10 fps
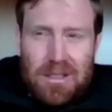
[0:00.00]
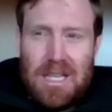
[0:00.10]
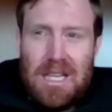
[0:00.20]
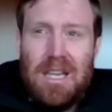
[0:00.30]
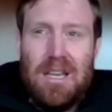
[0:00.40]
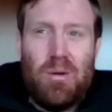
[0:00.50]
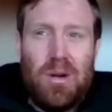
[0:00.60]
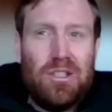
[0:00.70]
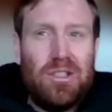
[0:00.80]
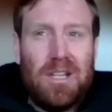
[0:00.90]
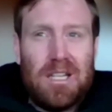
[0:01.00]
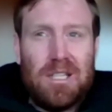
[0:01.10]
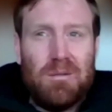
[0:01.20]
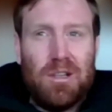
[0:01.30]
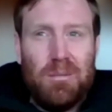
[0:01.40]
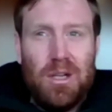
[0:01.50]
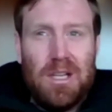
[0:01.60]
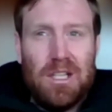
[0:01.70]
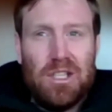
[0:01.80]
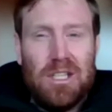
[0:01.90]
Because the key question actually with
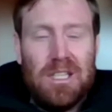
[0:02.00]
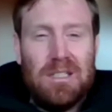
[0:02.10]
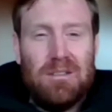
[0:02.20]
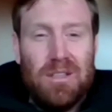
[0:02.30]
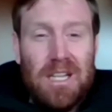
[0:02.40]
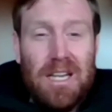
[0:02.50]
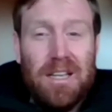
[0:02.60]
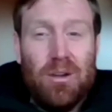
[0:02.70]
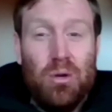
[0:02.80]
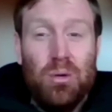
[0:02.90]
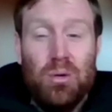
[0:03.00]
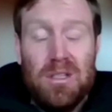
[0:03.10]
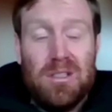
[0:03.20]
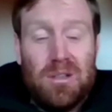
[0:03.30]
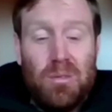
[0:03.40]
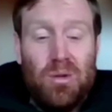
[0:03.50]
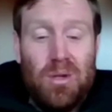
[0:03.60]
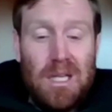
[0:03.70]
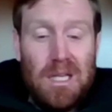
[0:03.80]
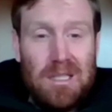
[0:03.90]
communication is really who is
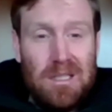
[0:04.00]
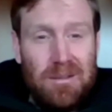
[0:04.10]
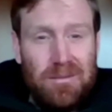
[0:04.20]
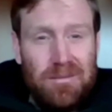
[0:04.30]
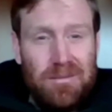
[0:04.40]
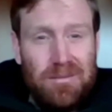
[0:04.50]
communicating.